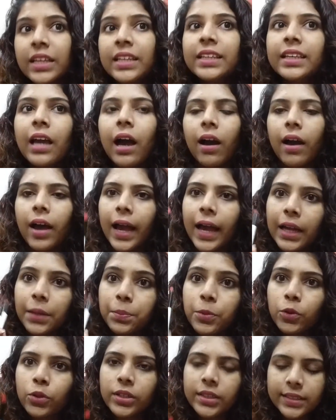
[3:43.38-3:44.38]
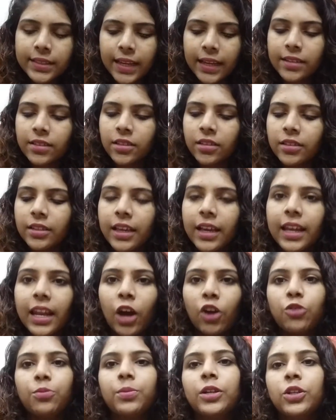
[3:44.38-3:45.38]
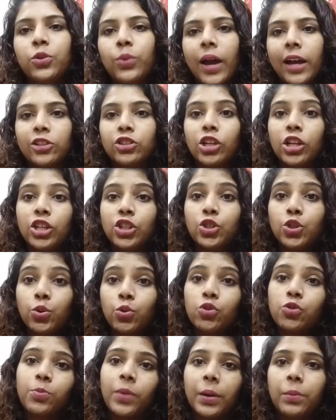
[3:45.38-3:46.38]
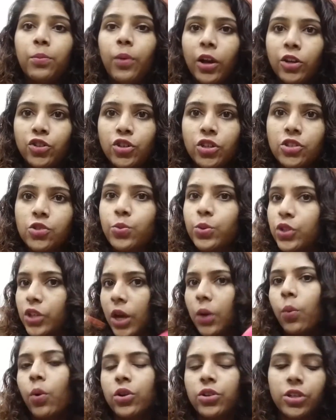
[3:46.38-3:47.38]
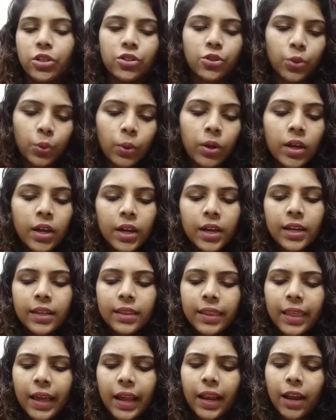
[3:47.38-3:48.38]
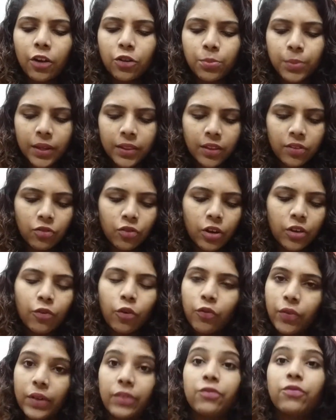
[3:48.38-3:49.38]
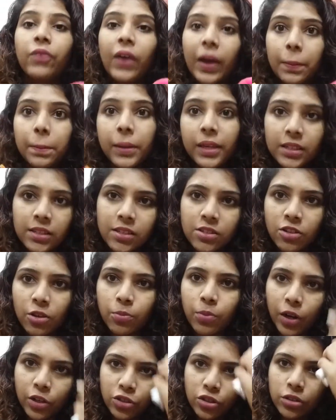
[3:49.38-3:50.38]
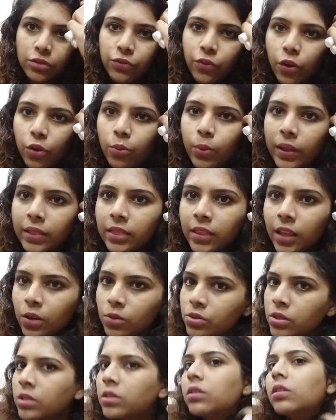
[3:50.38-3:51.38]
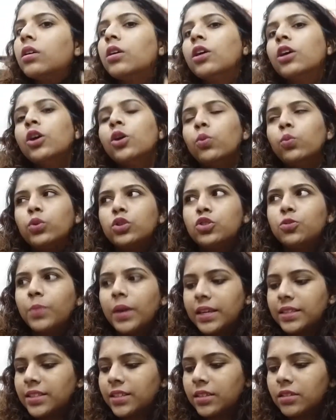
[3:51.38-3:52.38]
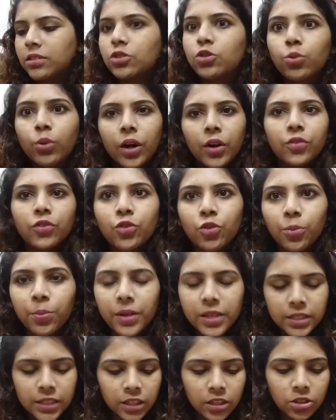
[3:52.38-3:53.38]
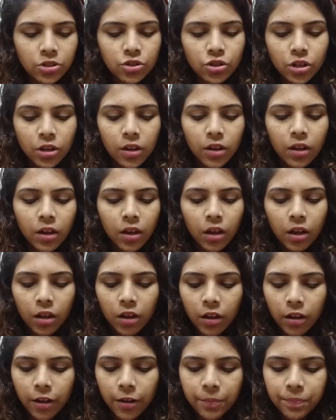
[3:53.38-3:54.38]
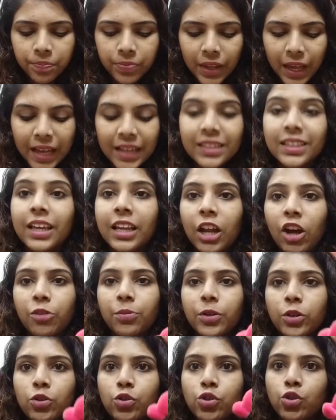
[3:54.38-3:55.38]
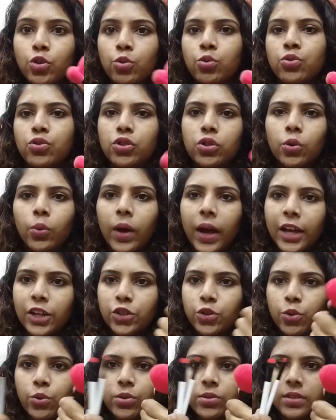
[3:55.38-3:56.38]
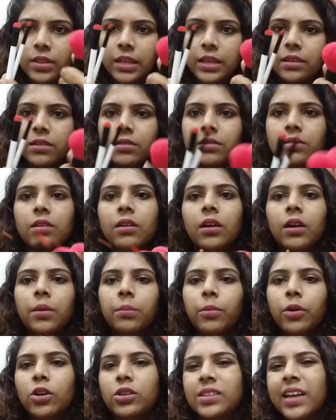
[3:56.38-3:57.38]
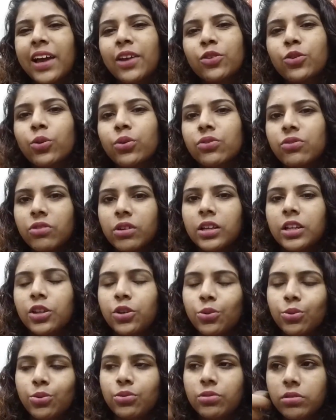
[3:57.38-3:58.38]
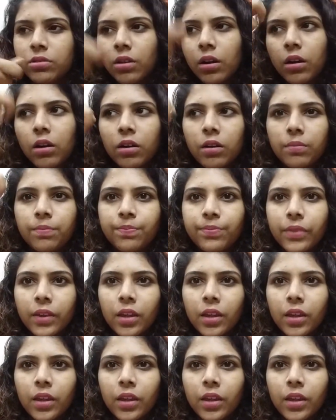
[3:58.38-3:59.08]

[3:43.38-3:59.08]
yeah, at beauty center they allowed me to actually choose my brushes which I wanted. So they allowed me, I think, 3 4 5 pieces of brushes for 1,000, which makes it 200 rupees each. And they allowed me to choose. So I chose these because I don't really use the